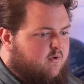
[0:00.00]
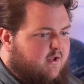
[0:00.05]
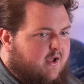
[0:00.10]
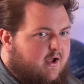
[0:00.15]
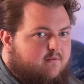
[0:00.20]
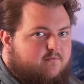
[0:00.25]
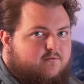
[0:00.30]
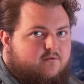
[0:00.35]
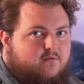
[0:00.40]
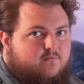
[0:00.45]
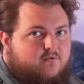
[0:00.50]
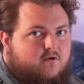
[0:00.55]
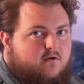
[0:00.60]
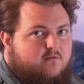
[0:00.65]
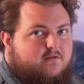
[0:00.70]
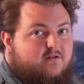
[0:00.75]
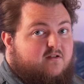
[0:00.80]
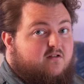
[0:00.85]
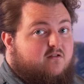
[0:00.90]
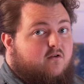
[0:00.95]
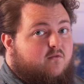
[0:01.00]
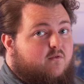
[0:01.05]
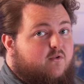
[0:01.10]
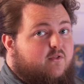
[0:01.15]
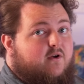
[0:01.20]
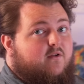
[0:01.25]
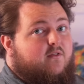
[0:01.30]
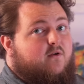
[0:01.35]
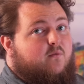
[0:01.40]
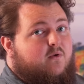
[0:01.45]
We have some services over
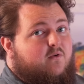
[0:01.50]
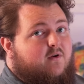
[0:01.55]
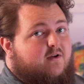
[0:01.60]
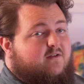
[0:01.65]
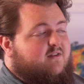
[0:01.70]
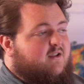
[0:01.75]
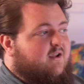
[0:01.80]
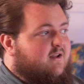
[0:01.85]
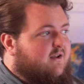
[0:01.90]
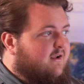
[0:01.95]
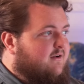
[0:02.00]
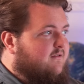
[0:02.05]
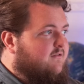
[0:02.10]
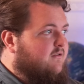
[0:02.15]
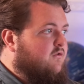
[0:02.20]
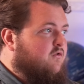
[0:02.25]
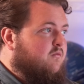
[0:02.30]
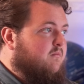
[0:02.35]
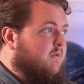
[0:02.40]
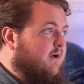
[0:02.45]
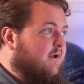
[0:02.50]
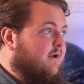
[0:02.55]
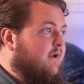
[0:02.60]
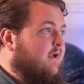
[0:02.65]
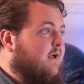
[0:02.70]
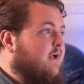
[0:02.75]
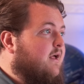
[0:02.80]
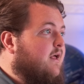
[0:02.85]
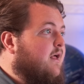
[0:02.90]
there that we like to connect to, but